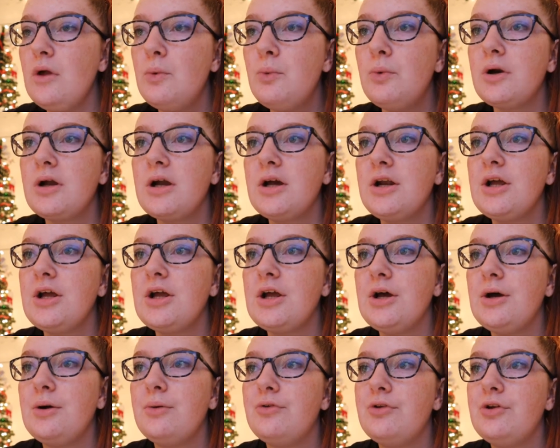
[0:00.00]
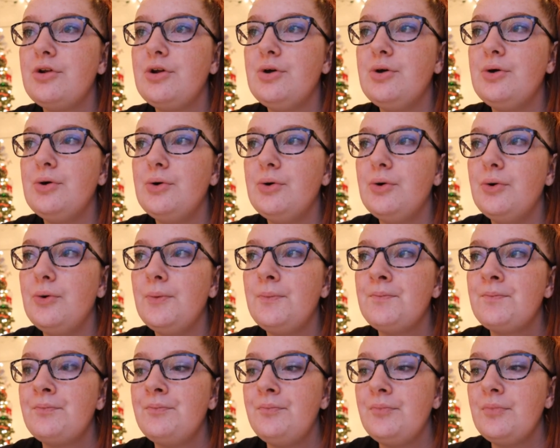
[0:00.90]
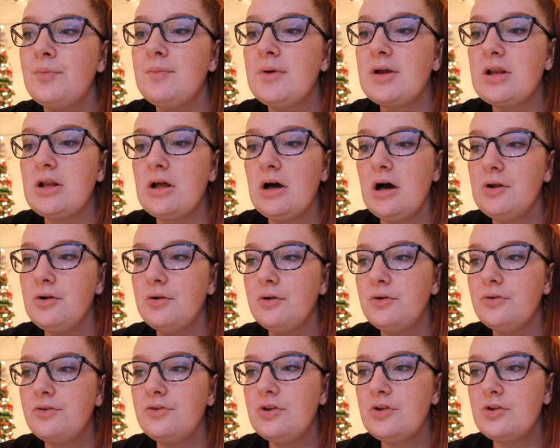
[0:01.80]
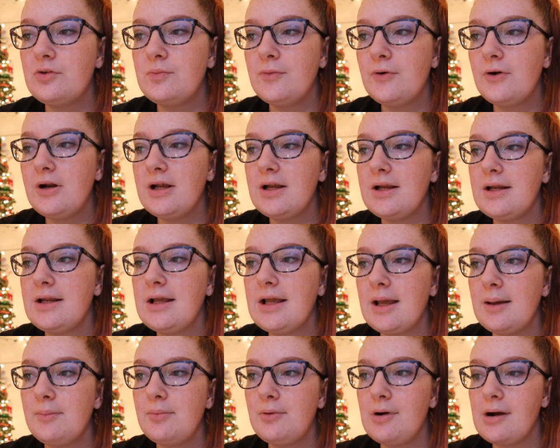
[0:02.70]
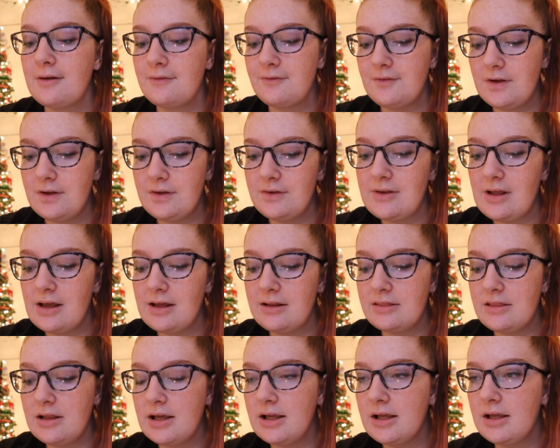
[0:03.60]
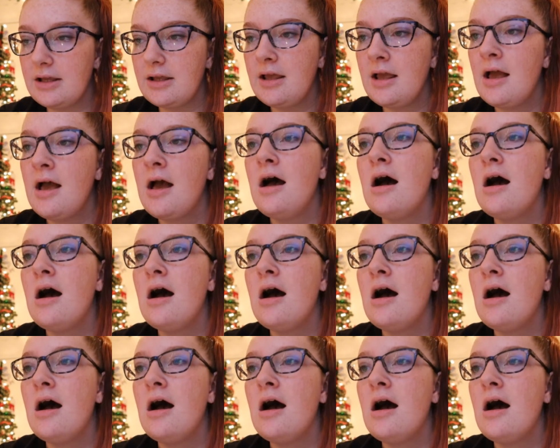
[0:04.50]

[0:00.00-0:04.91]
We're gonna go to McDonald's this morning to get breakfast, I think.